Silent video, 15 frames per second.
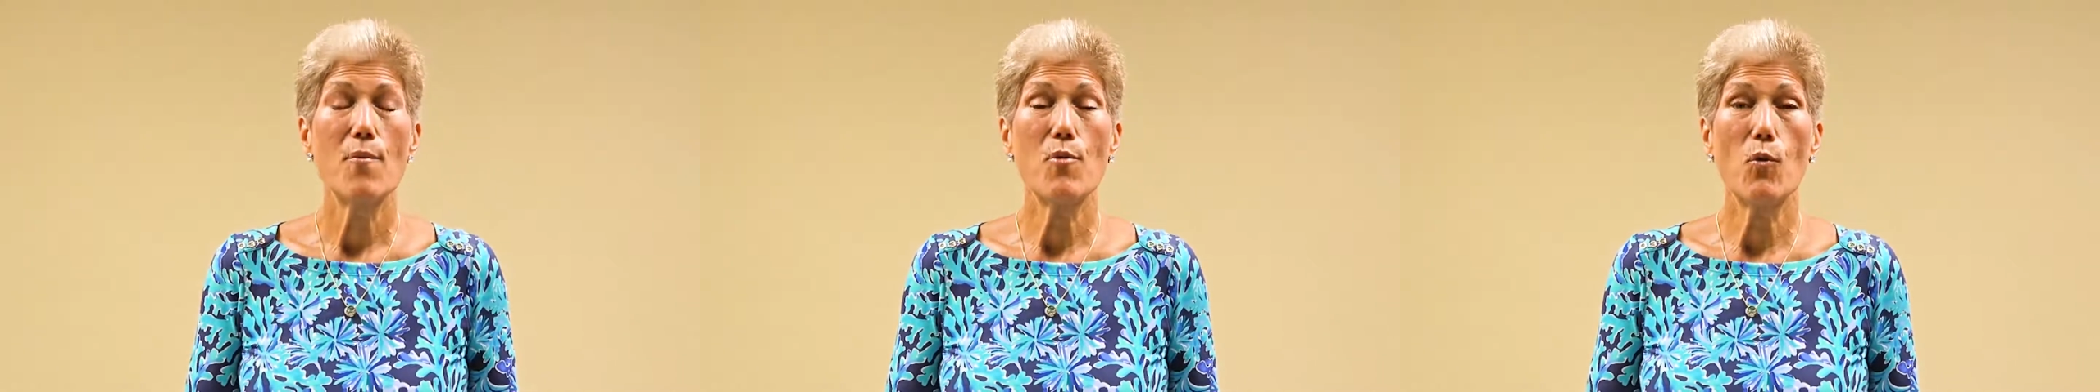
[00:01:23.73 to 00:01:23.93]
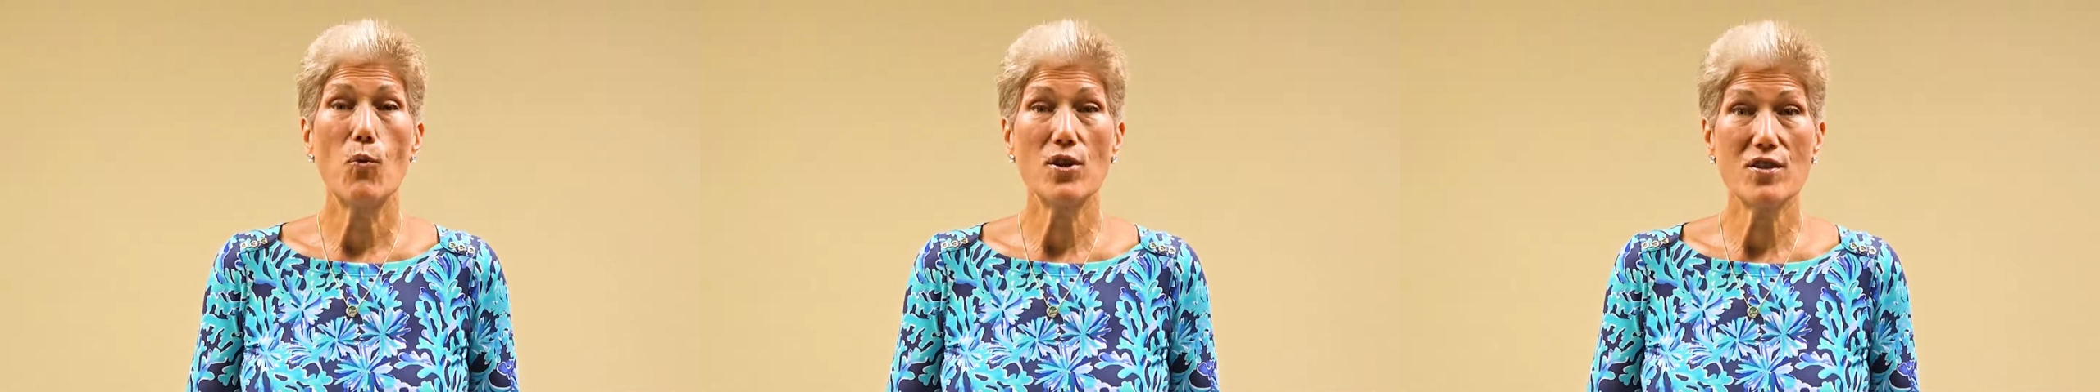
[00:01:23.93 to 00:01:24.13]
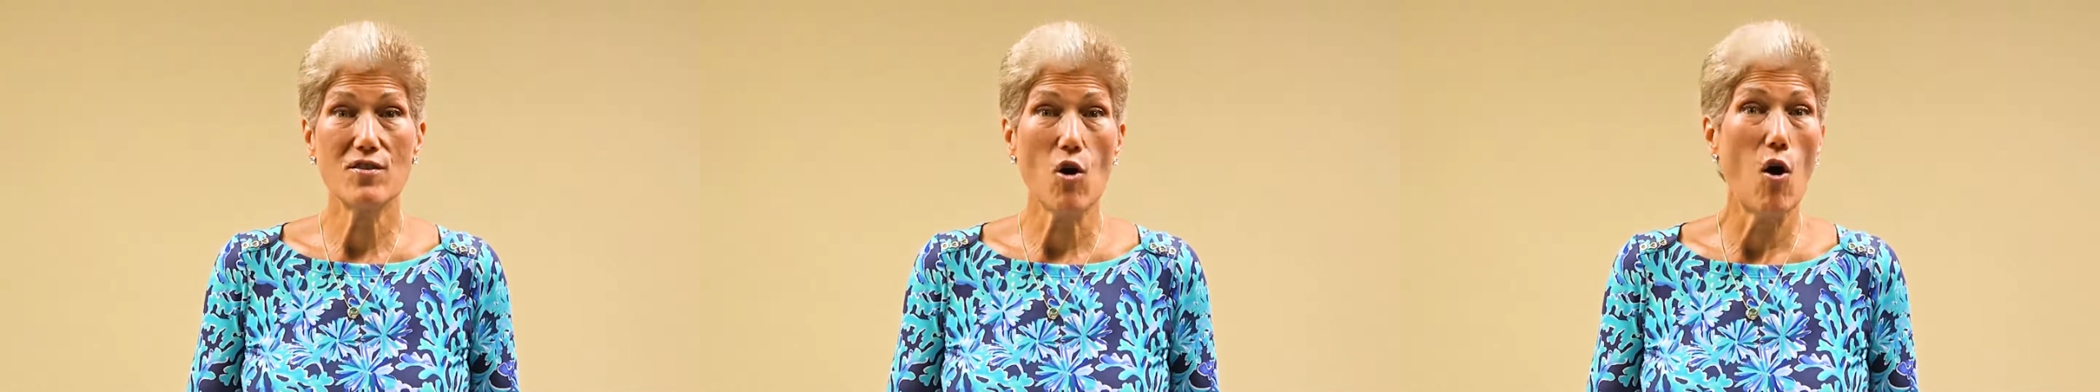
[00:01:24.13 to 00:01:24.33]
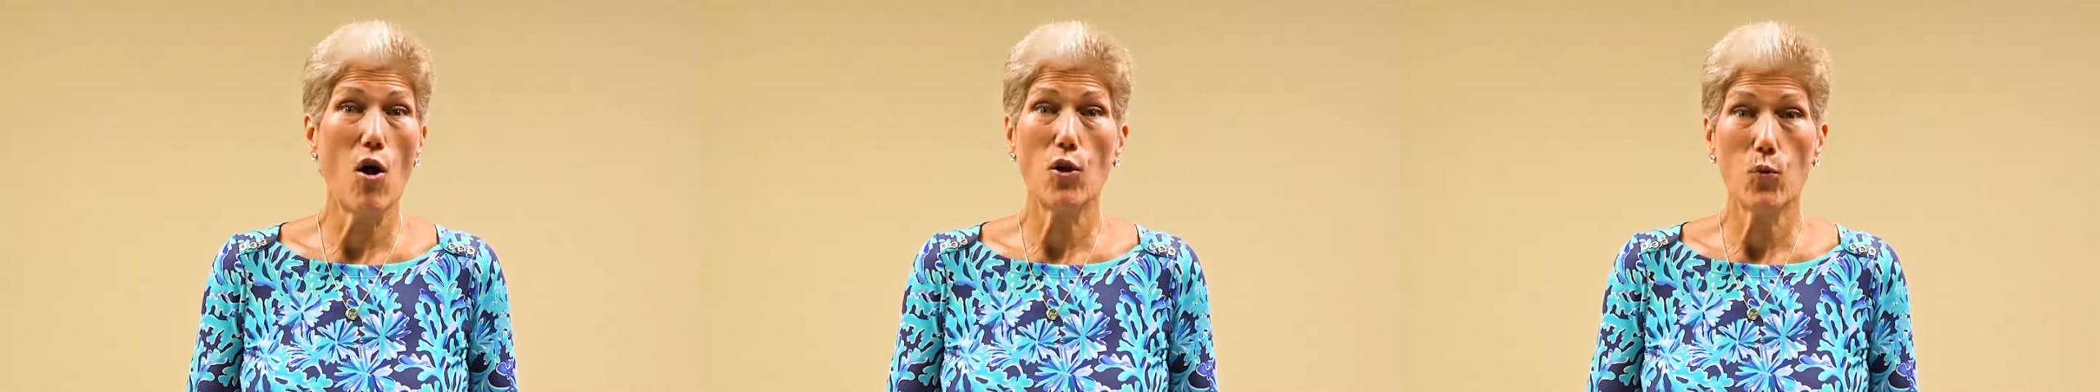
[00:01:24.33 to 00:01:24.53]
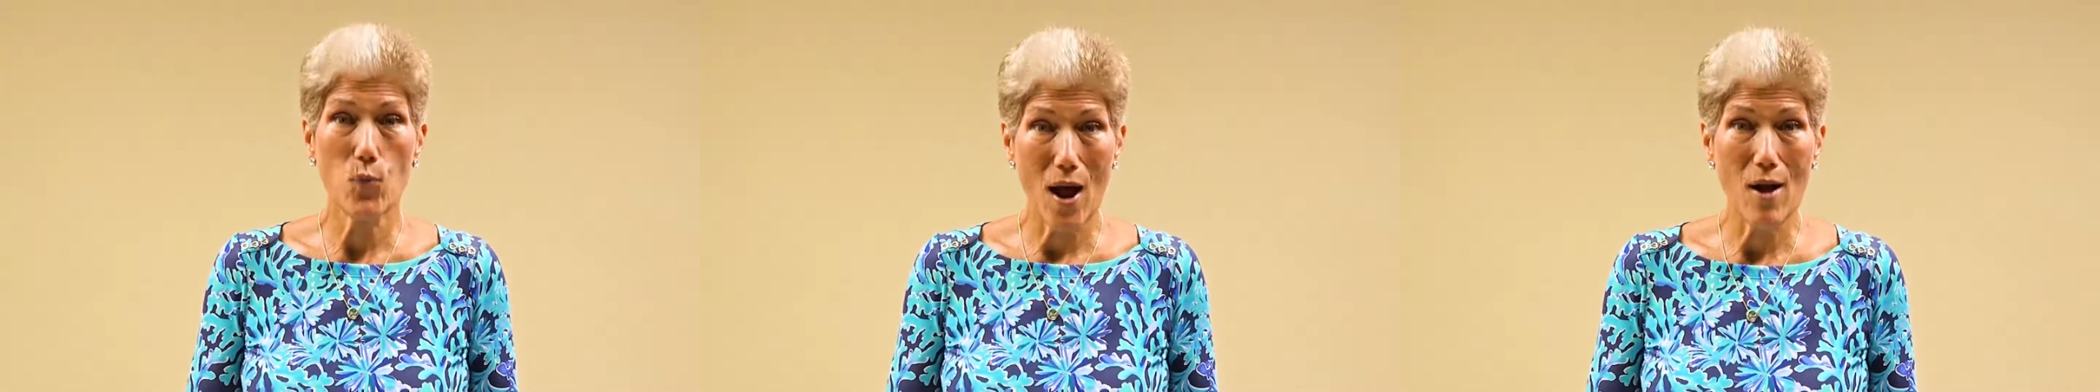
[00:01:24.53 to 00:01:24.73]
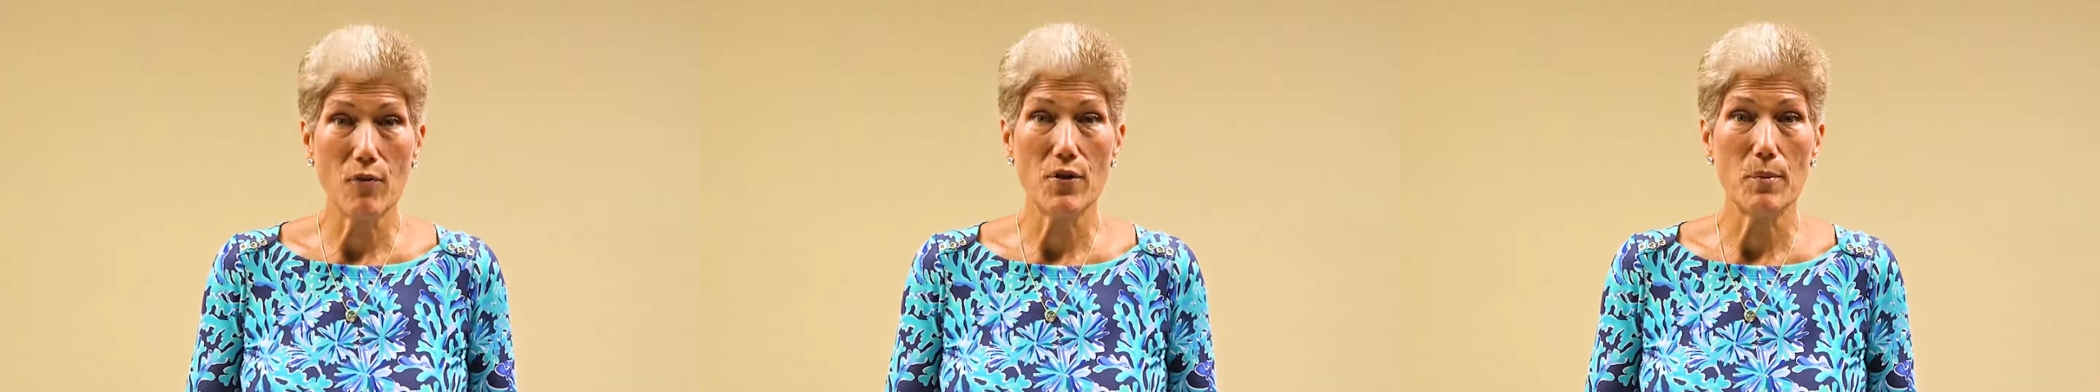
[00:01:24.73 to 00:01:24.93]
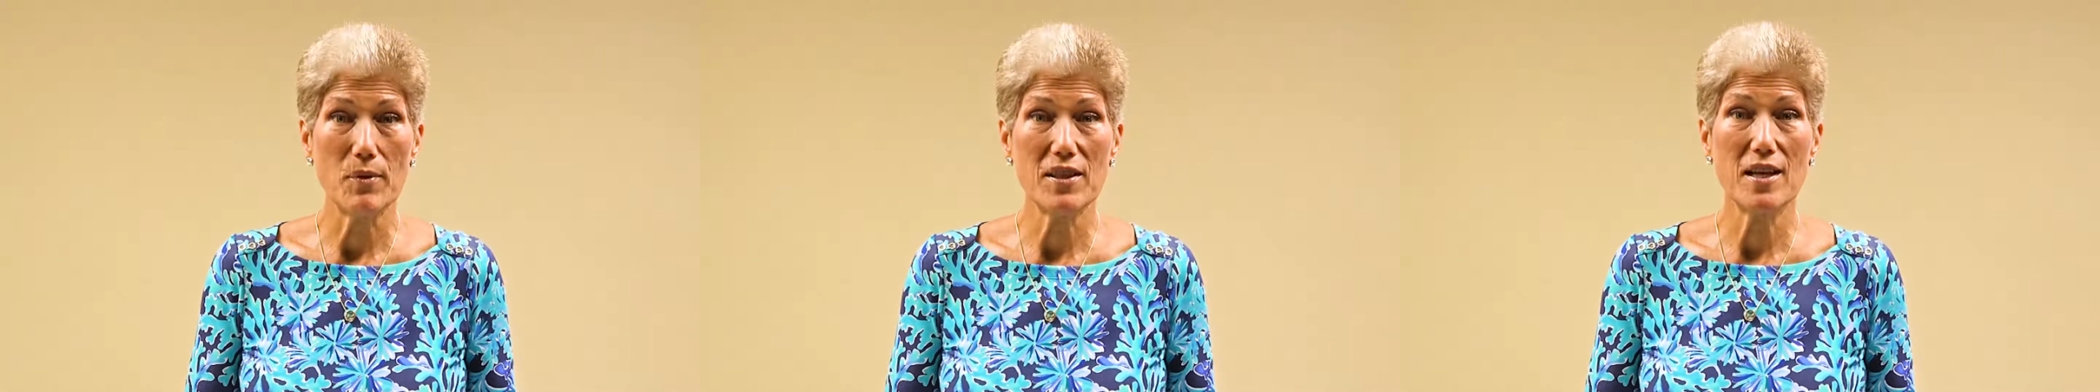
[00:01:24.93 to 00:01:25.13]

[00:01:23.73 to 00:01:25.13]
but what's all around them.